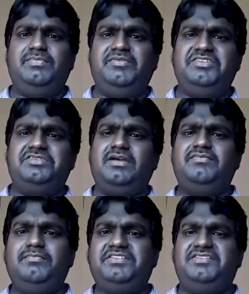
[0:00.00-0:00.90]
between the
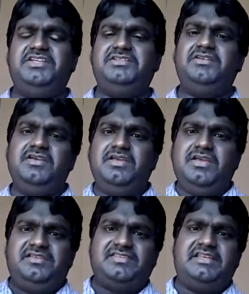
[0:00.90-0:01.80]
staff, message.
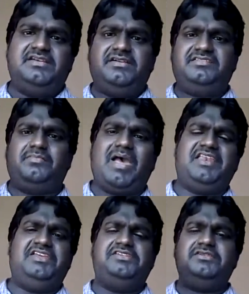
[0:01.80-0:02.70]
Sender is a
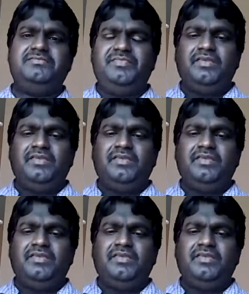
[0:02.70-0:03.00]
manager.